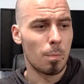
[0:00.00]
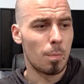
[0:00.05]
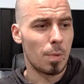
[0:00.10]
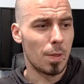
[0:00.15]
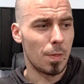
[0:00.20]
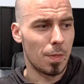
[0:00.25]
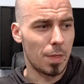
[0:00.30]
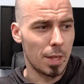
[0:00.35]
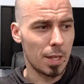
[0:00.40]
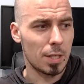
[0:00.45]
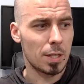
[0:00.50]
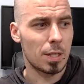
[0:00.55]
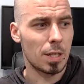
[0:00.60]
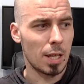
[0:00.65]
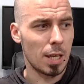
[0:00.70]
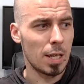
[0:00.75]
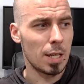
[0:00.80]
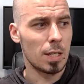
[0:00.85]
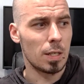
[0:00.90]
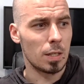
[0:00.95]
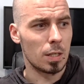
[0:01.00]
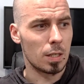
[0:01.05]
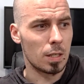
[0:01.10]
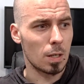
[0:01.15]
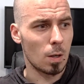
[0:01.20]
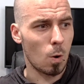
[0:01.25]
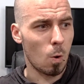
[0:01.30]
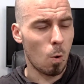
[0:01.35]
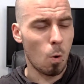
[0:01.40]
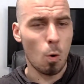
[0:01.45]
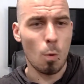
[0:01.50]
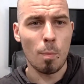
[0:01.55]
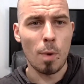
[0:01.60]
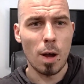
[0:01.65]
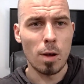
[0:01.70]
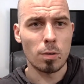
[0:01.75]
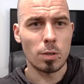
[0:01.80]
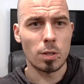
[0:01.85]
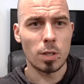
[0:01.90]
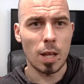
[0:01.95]
But this is
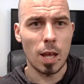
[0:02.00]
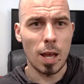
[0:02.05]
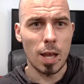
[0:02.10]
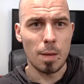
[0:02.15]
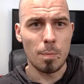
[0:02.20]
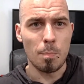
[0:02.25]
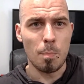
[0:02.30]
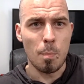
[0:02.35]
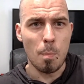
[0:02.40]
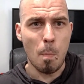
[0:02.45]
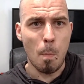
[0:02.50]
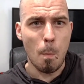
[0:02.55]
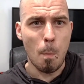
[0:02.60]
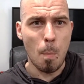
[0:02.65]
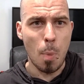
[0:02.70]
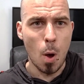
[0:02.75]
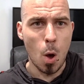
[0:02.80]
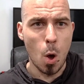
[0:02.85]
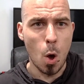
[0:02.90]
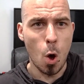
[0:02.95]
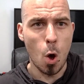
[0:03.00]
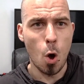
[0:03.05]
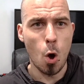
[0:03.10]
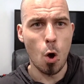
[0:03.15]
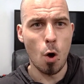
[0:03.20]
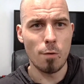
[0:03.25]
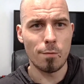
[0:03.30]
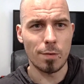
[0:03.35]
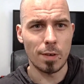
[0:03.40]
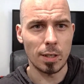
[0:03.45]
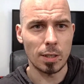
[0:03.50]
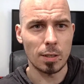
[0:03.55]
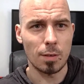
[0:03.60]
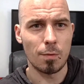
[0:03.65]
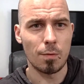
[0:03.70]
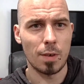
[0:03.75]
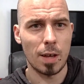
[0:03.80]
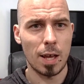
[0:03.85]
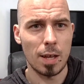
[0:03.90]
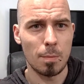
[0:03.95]
almost a
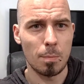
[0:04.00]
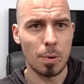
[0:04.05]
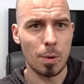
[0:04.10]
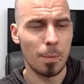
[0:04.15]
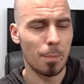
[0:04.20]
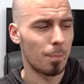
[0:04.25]
perfect vape.